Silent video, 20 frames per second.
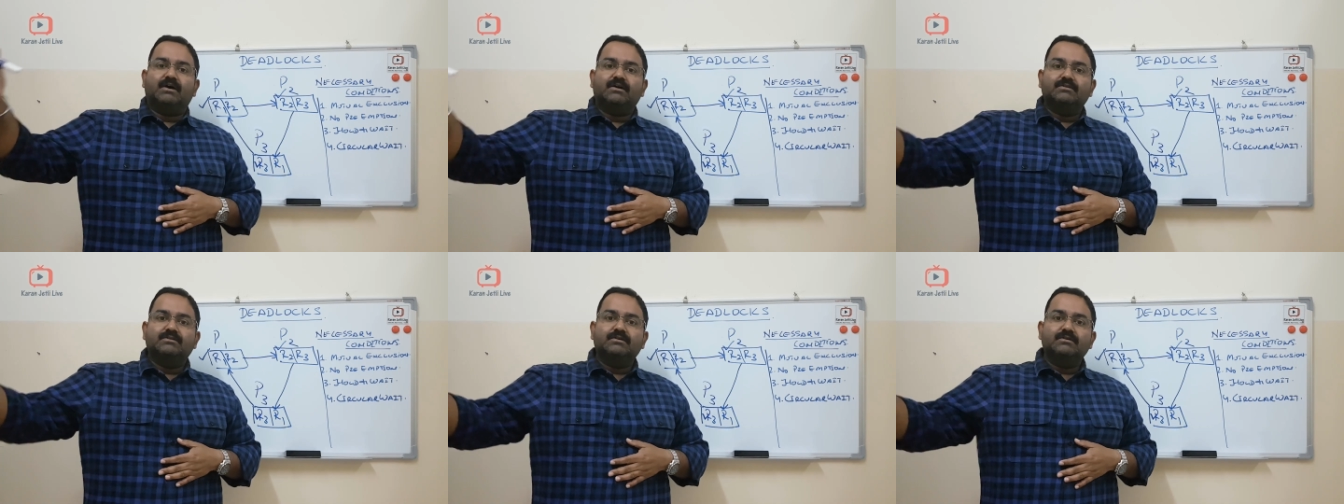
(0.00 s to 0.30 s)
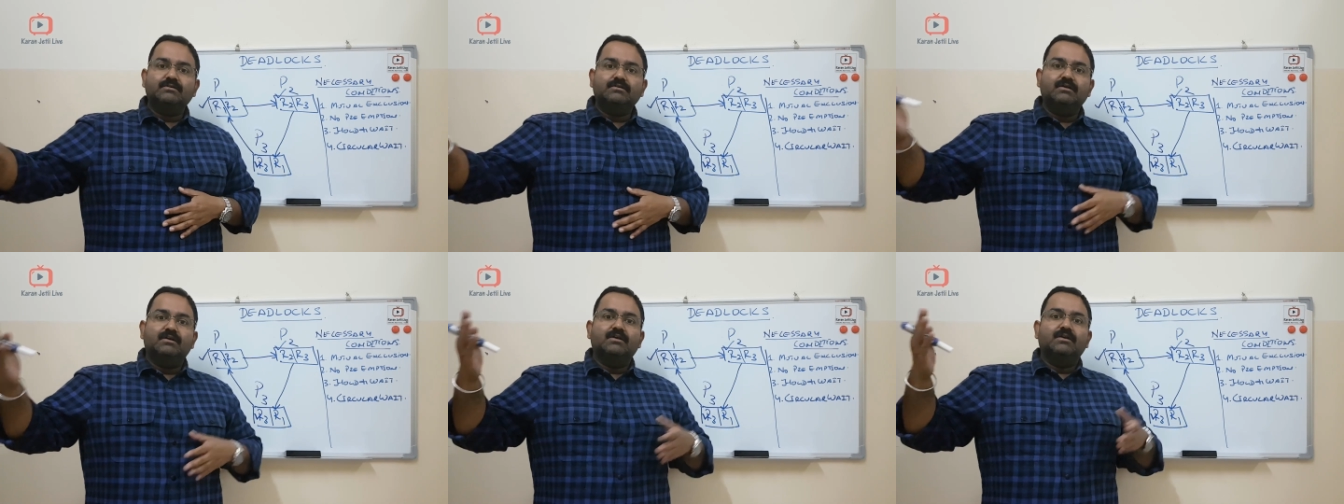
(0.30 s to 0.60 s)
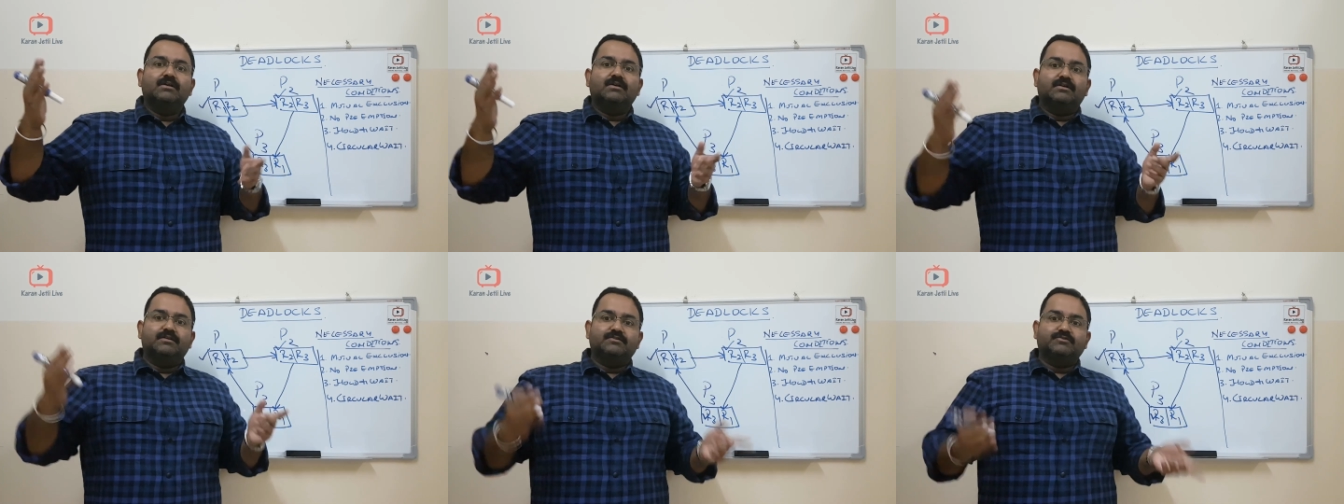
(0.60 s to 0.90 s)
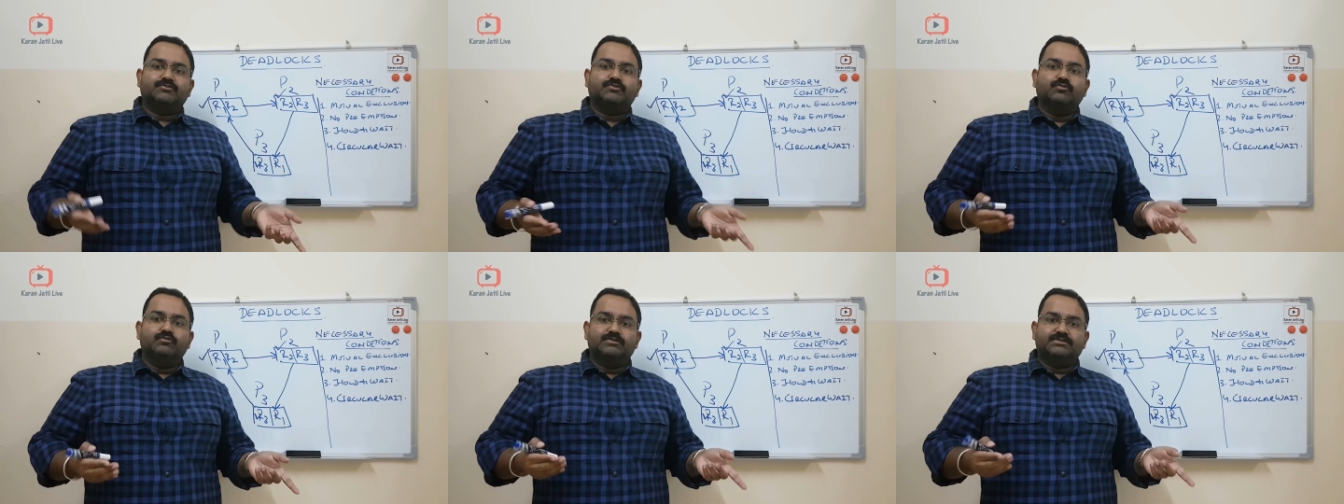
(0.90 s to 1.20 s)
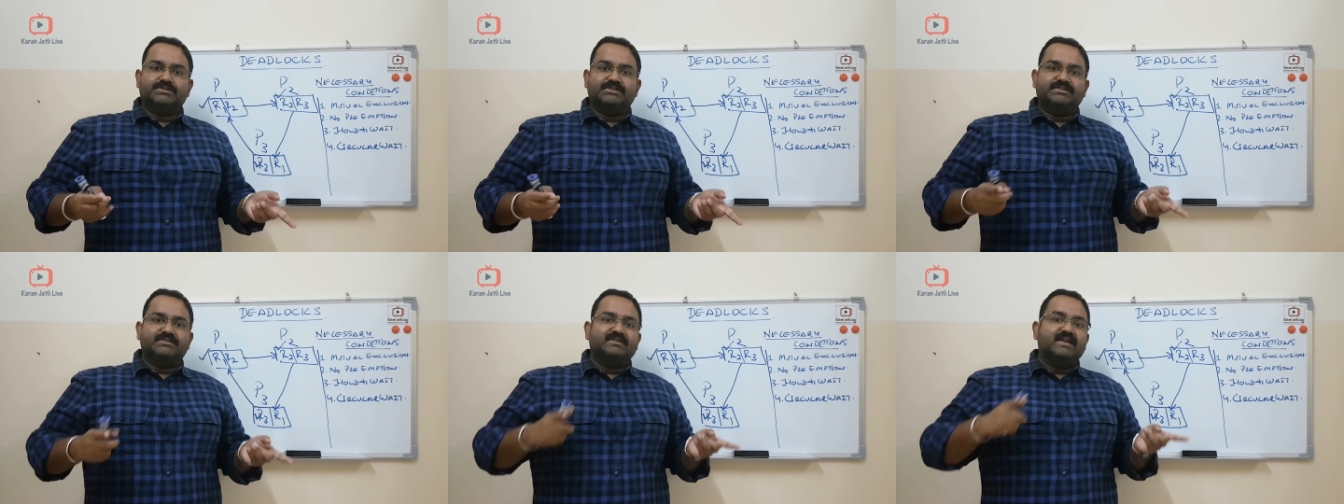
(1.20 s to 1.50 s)
other
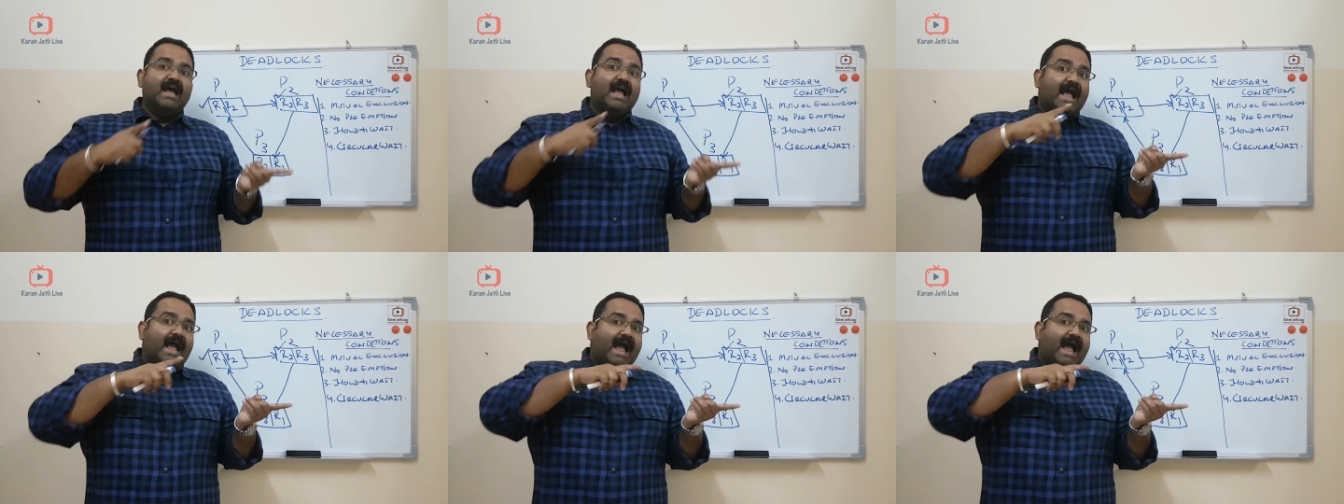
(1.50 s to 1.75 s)
resources.